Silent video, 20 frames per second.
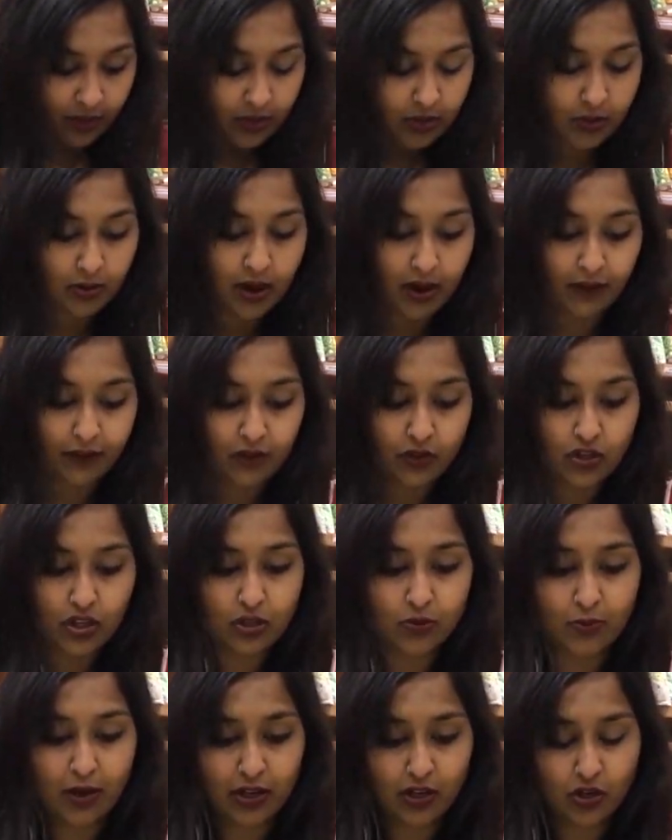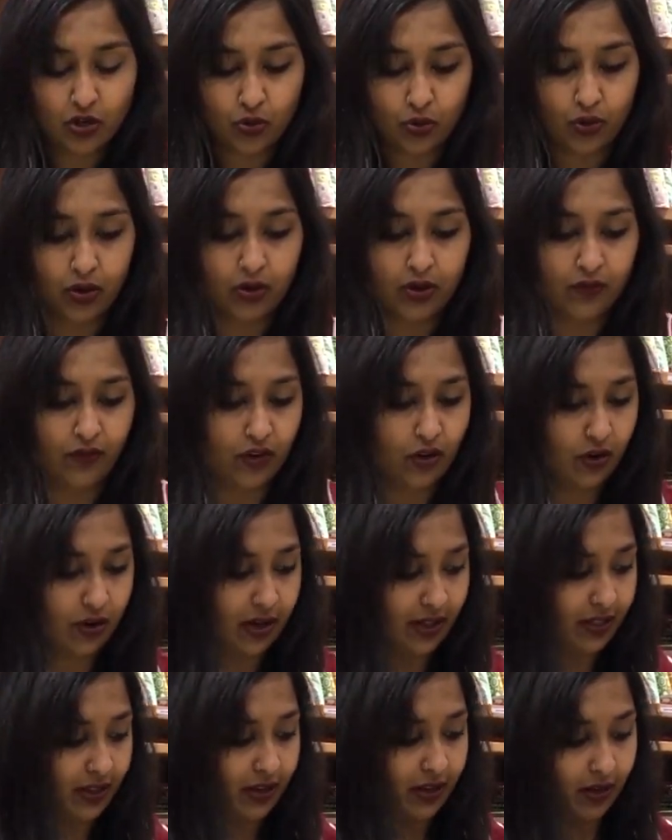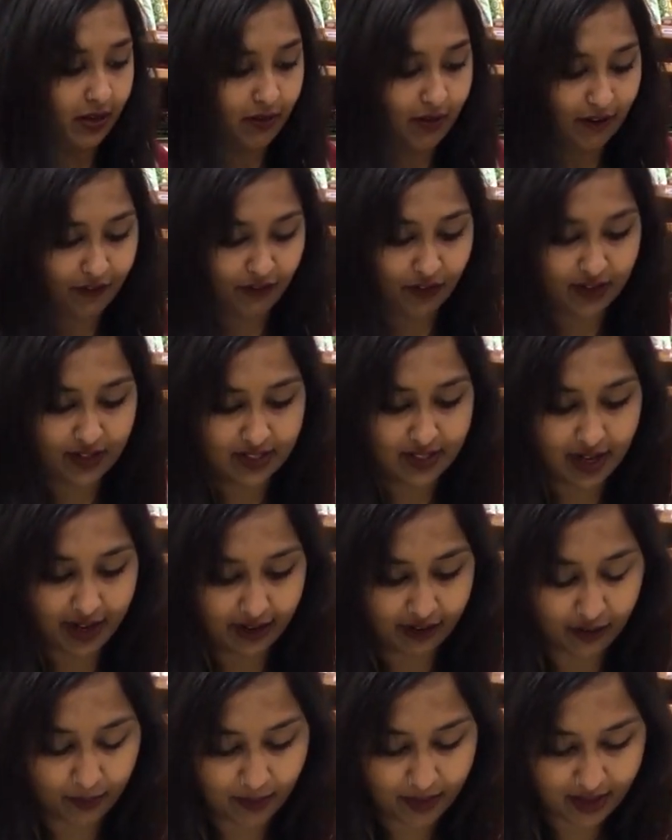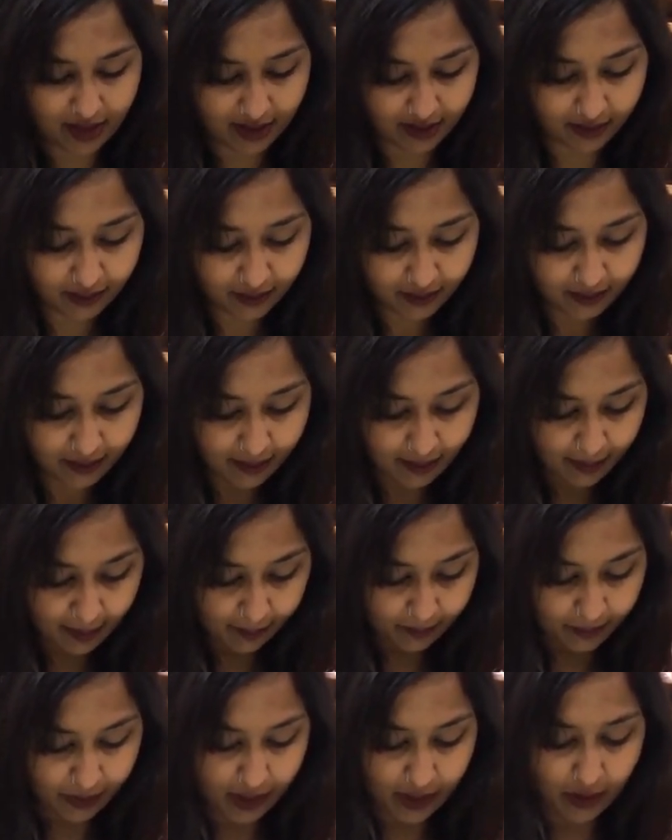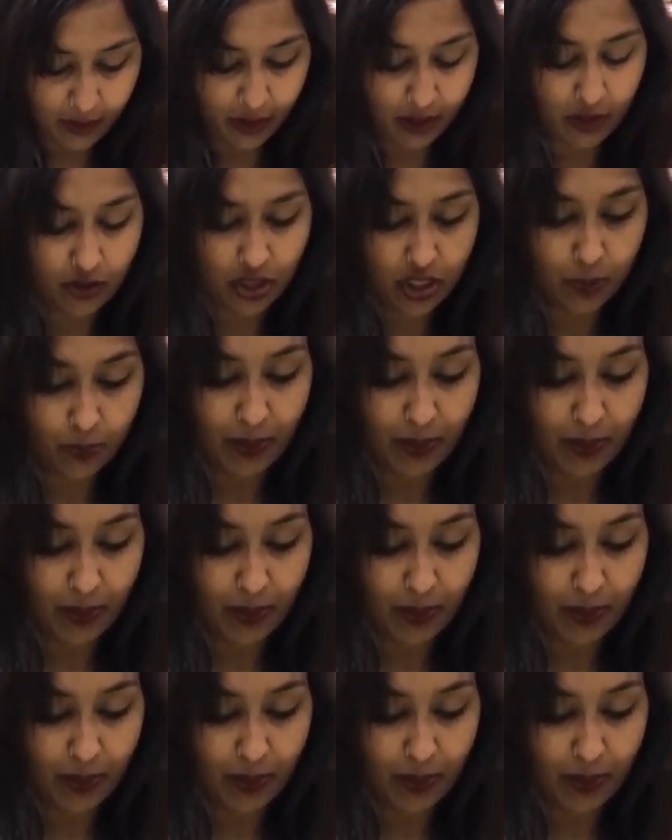You have to just make sure, if you look at the little reference diagram here, that you need to just